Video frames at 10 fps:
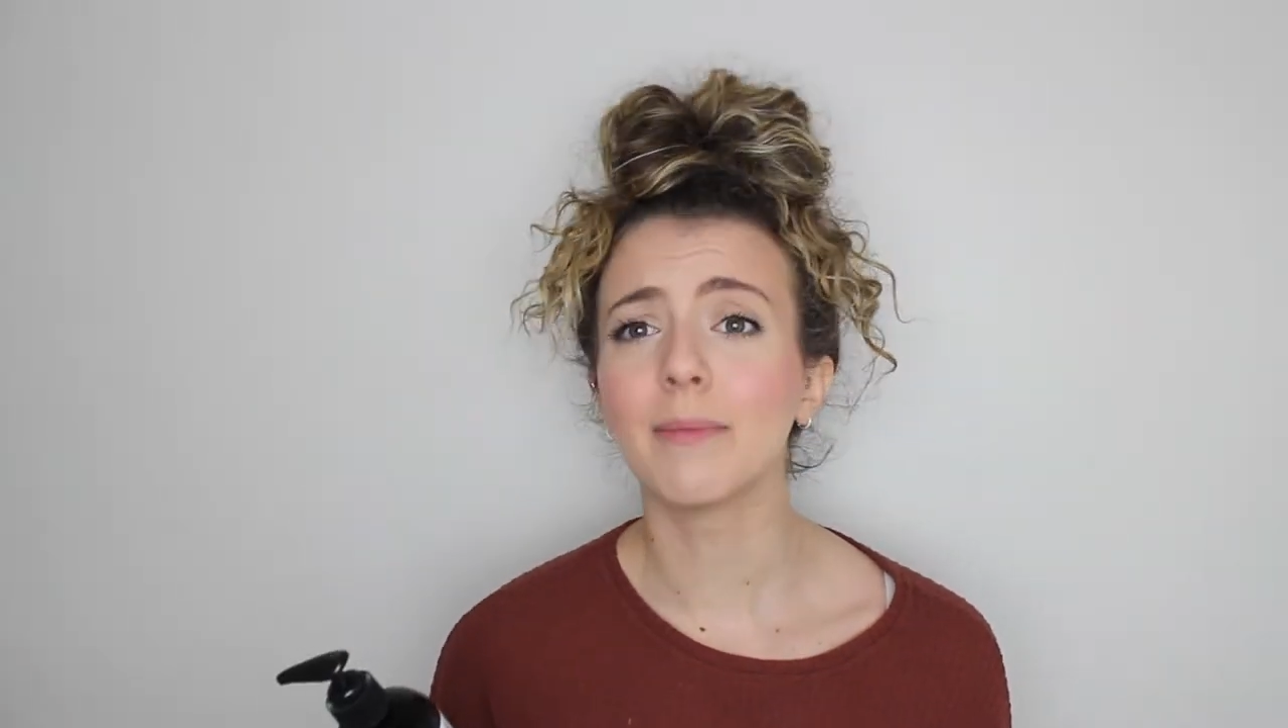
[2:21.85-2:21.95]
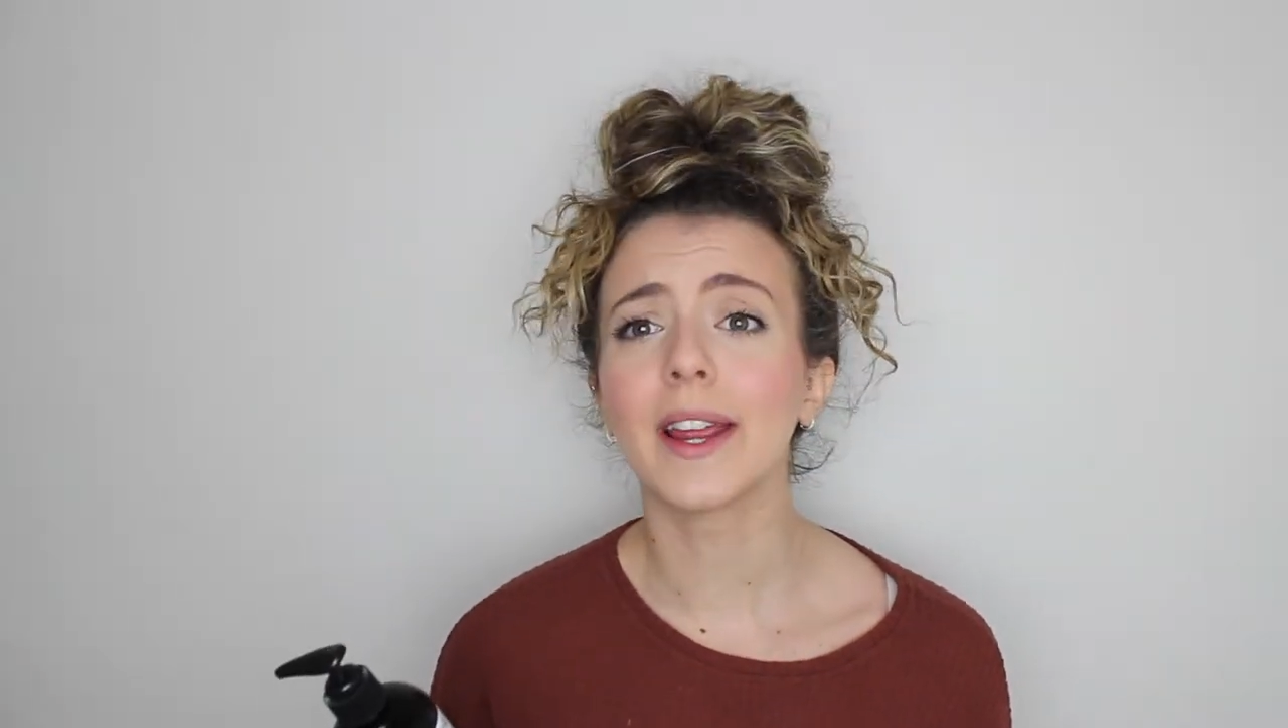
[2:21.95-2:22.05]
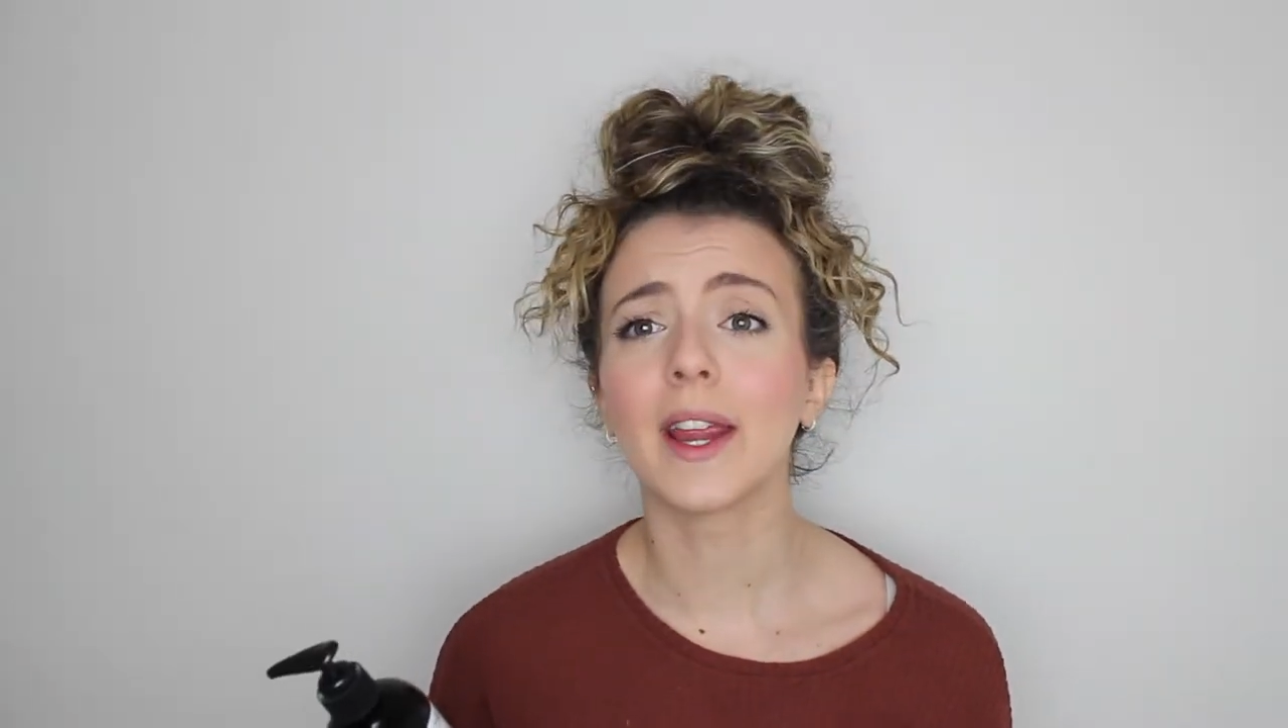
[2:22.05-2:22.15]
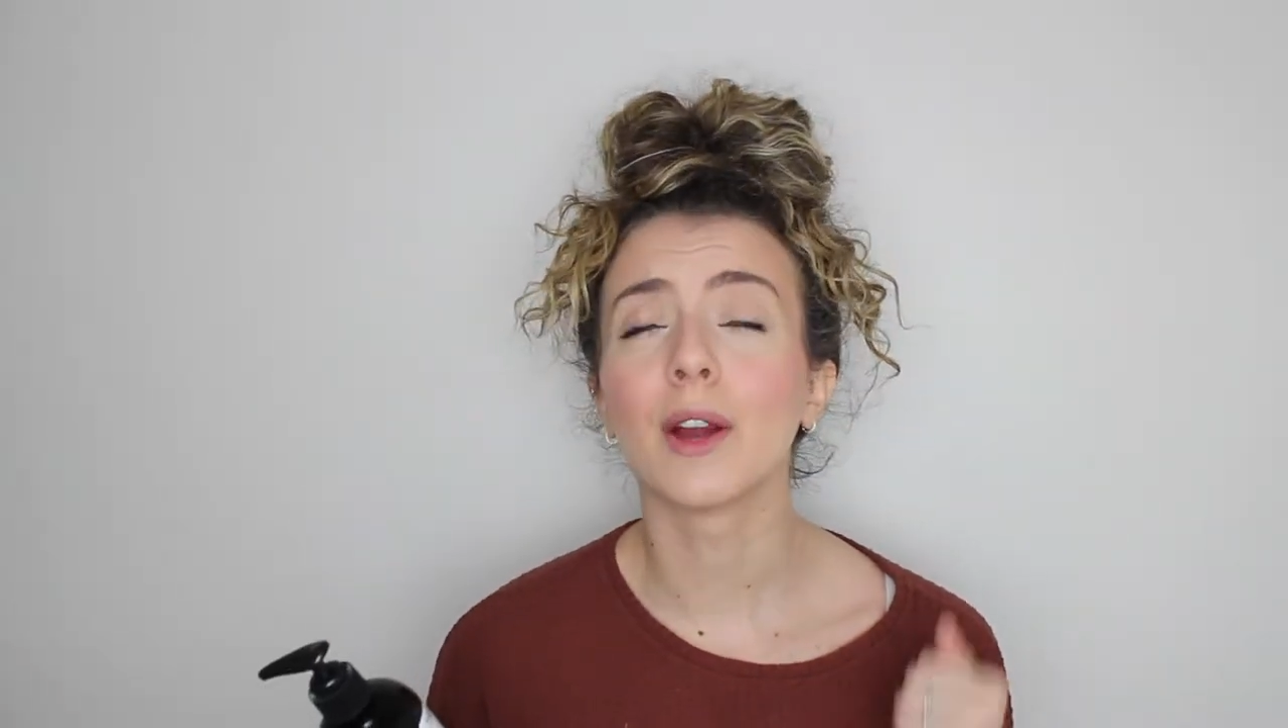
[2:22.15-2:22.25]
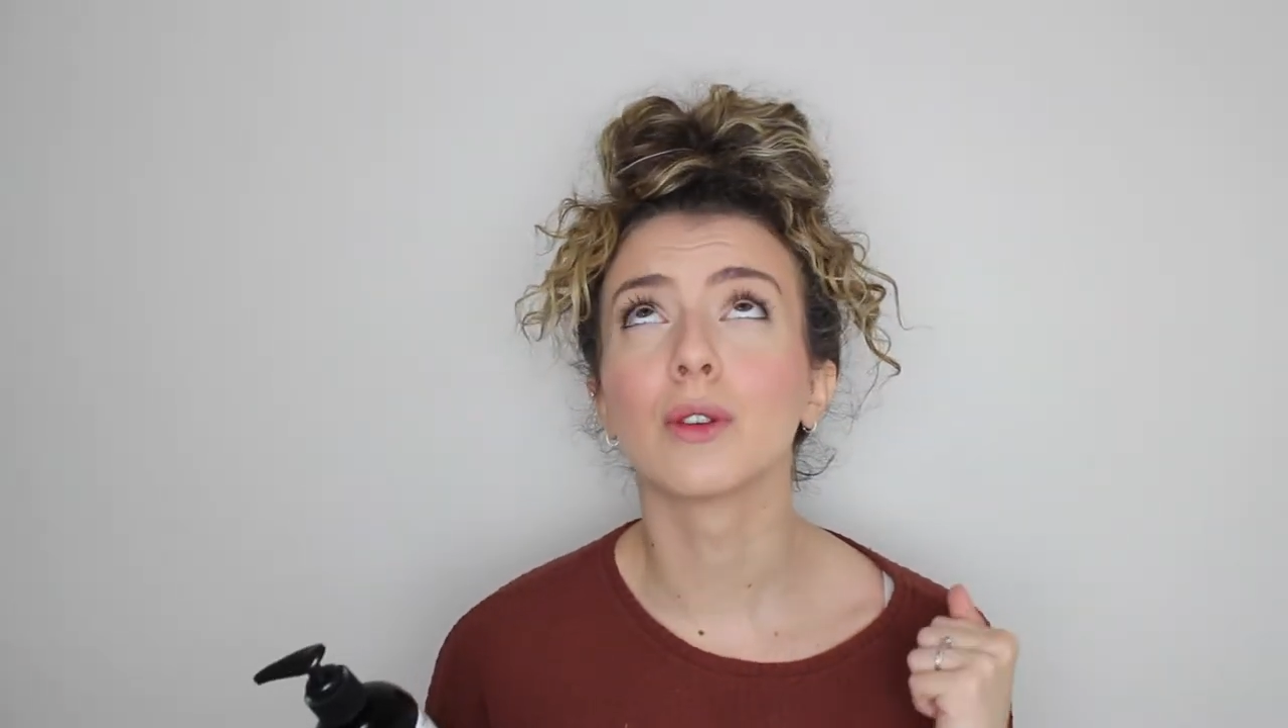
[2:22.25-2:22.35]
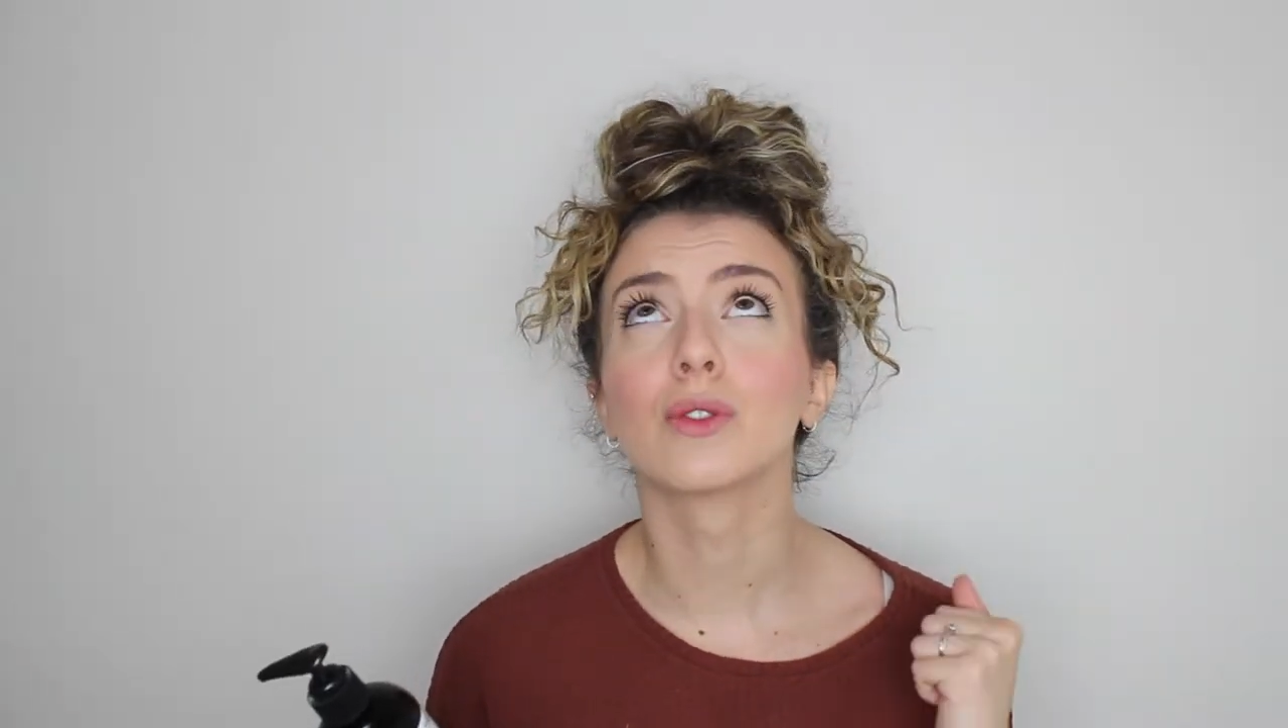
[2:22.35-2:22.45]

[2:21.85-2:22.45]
my hair